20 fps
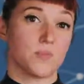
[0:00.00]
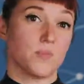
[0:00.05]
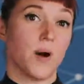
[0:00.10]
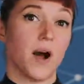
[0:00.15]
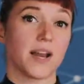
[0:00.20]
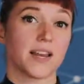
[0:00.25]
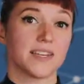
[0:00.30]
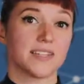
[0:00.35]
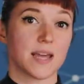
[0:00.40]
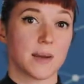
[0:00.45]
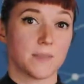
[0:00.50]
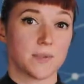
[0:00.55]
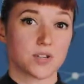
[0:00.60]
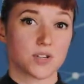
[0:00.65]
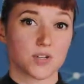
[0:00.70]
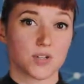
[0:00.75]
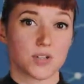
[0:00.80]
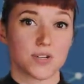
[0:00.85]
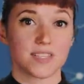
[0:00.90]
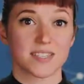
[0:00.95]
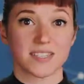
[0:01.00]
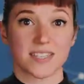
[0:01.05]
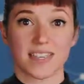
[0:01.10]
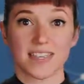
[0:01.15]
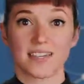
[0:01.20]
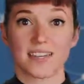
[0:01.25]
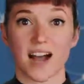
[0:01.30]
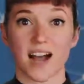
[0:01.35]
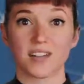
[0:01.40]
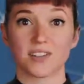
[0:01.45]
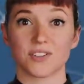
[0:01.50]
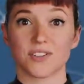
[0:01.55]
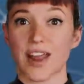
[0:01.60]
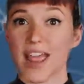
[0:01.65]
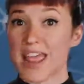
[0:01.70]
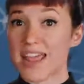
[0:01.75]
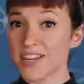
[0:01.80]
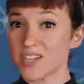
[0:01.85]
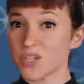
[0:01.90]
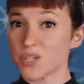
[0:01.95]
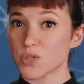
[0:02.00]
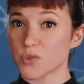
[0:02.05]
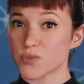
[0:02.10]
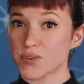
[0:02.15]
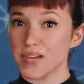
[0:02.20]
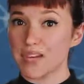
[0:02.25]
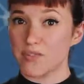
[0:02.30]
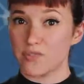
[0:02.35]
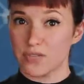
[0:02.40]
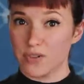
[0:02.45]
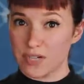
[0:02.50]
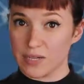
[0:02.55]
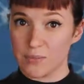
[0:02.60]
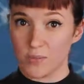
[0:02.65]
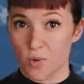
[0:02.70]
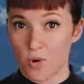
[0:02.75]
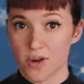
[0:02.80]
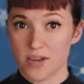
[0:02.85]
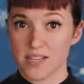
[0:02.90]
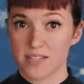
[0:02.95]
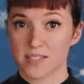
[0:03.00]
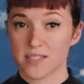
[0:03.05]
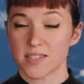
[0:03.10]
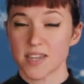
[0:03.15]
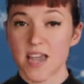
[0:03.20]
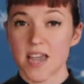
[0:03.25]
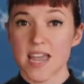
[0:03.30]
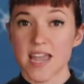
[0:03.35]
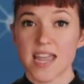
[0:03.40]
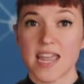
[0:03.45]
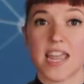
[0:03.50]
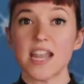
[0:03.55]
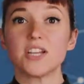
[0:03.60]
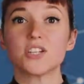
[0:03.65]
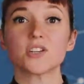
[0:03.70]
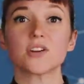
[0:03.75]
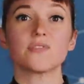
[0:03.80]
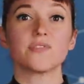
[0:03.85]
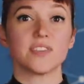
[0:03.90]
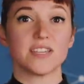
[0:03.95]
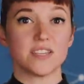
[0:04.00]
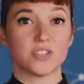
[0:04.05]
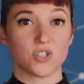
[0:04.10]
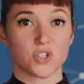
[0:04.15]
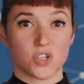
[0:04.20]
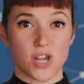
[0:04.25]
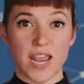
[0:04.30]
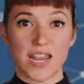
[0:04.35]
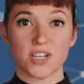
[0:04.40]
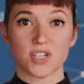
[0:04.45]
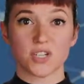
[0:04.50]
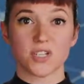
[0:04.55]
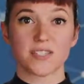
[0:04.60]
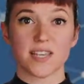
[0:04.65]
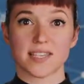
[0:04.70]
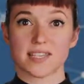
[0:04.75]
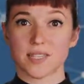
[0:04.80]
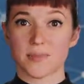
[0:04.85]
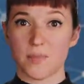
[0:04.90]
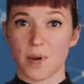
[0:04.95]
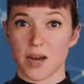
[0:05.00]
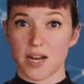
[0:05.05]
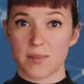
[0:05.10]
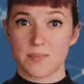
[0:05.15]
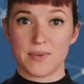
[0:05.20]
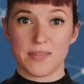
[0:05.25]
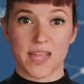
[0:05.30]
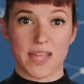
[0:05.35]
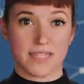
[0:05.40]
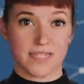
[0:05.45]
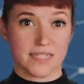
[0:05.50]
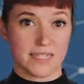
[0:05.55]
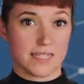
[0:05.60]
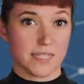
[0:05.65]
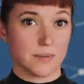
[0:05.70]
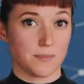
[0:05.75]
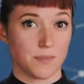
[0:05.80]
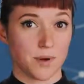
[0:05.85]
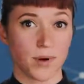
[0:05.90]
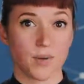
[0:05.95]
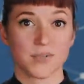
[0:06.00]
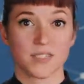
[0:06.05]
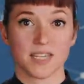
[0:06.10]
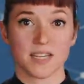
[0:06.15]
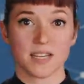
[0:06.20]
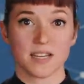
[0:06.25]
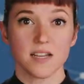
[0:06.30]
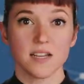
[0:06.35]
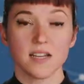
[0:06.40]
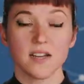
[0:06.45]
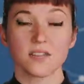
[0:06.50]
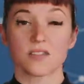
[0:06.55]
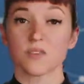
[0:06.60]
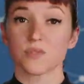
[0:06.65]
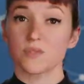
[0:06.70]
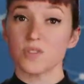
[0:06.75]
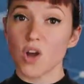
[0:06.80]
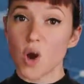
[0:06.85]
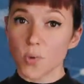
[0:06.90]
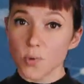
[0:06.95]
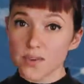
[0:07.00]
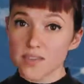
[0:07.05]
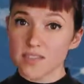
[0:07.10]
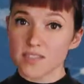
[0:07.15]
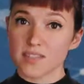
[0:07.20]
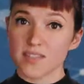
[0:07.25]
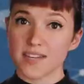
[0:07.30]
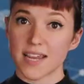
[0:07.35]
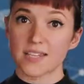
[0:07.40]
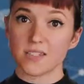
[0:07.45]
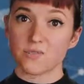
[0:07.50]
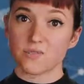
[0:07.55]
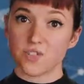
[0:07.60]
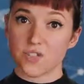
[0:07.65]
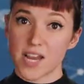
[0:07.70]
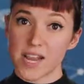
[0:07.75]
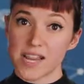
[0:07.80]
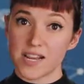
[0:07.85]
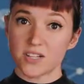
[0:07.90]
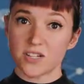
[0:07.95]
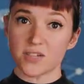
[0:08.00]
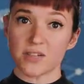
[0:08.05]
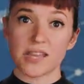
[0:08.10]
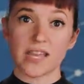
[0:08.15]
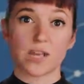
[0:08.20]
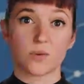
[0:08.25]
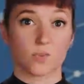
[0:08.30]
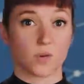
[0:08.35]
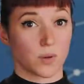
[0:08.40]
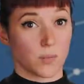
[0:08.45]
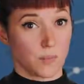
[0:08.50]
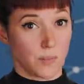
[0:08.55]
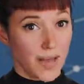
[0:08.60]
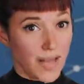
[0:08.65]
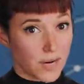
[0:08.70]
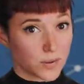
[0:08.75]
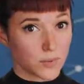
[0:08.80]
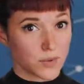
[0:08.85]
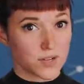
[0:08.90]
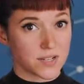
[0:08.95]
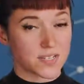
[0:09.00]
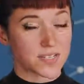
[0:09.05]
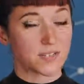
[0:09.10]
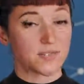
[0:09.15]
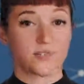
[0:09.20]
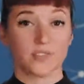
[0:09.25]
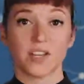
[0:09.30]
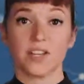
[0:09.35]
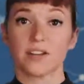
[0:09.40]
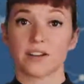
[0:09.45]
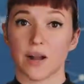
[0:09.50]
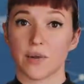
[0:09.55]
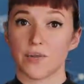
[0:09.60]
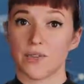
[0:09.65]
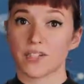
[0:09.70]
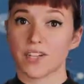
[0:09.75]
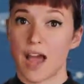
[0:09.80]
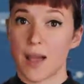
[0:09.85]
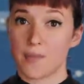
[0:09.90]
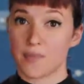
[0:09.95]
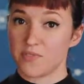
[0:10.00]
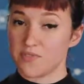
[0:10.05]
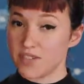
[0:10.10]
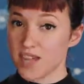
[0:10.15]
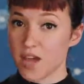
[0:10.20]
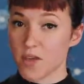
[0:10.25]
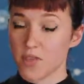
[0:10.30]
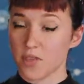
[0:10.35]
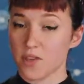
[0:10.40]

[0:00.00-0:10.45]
body temperature, skin color, and degree of rigor mortis. Each of these changes as the body begins decomposing, so knowing the stage of change, they can work backwards to figure out the time of death.